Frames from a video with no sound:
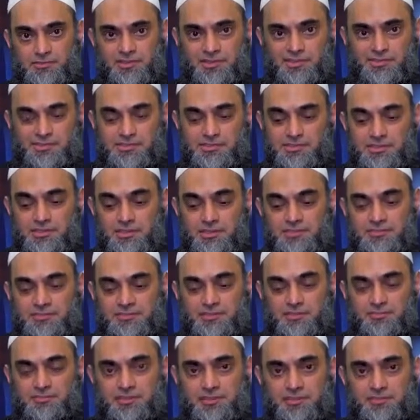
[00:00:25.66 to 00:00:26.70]
is
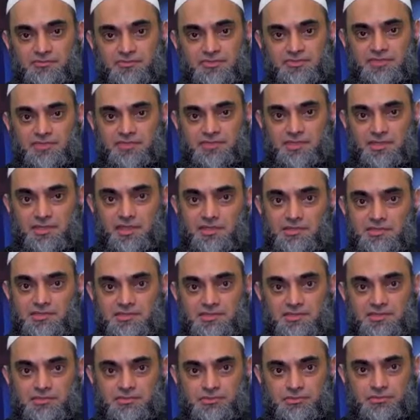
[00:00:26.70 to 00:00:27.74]
not something which is,
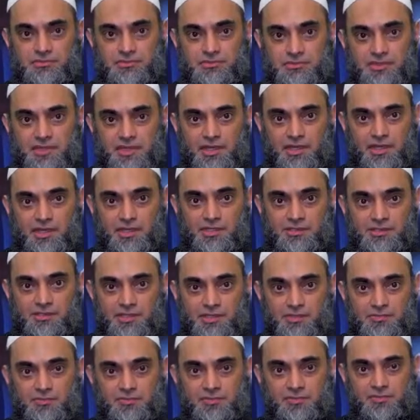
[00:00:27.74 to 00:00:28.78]
exists today and
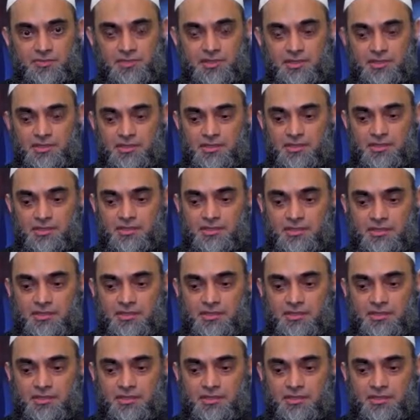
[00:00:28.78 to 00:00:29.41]
that was being